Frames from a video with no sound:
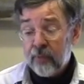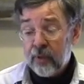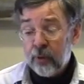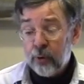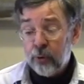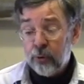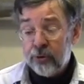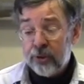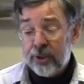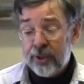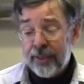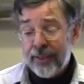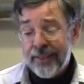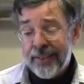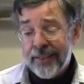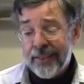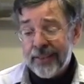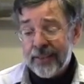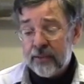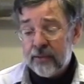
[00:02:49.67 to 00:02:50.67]
used
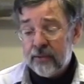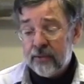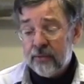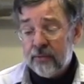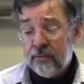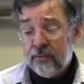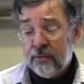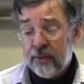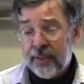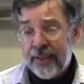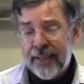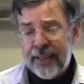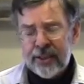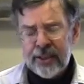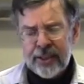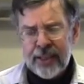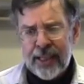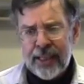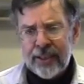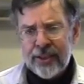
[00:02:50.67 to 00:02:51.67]
in the United
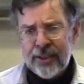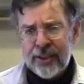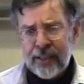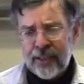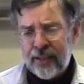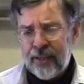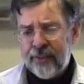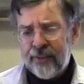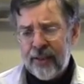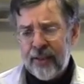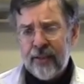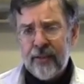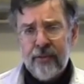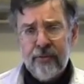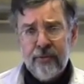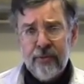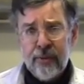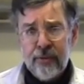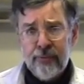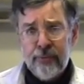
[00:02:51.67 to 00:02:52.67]
States and I think
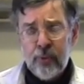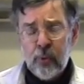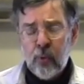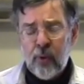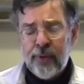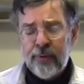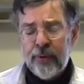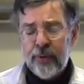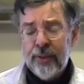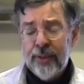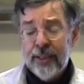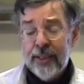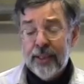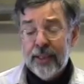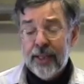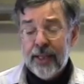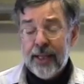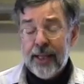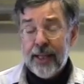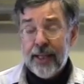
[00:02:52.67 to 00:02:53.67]
a few other
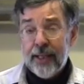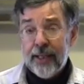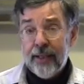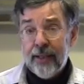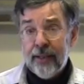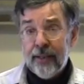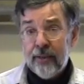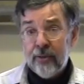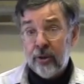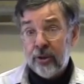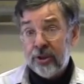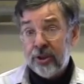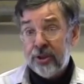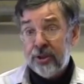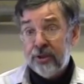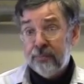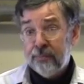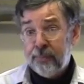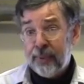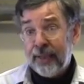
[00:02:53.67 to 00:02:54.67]

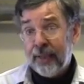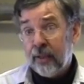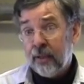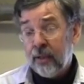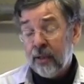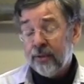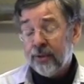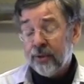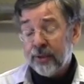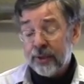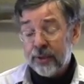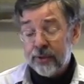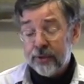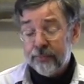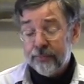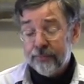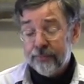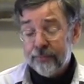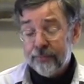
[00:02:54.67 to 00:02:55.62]
English-speaking countries.